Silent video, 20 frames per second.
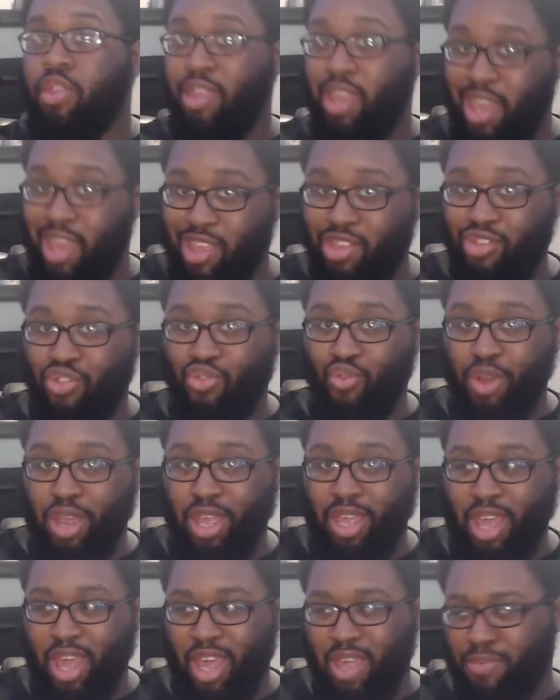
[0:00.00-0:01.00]
these
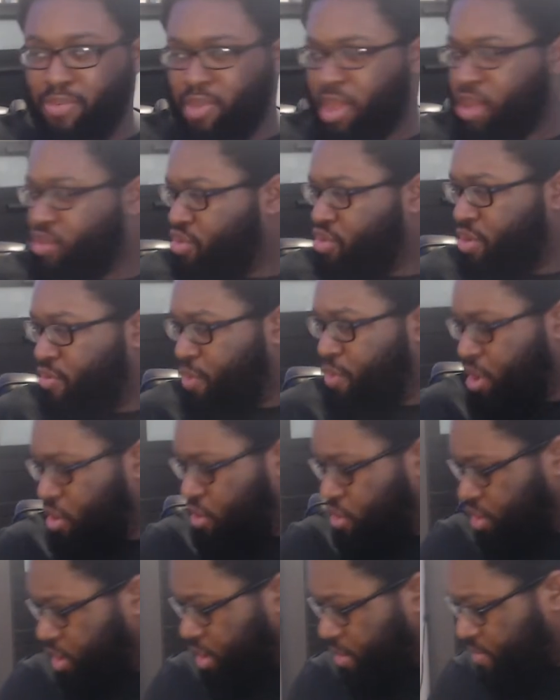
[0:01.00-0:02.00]
three games. Actually,
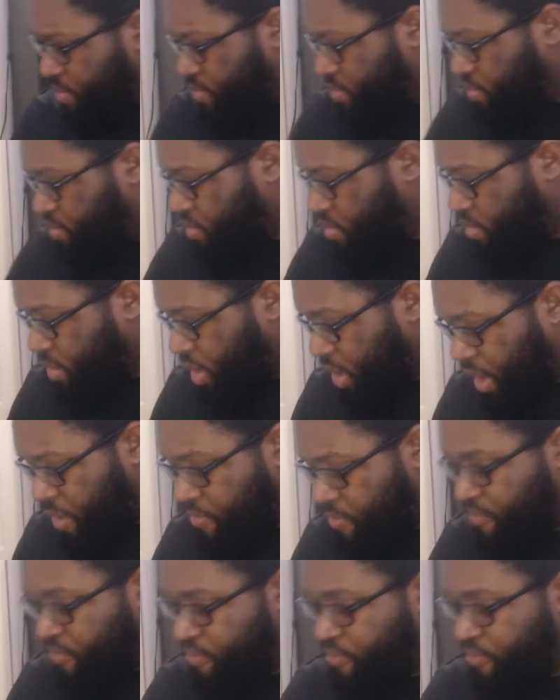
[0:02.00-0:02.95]
hold up, I got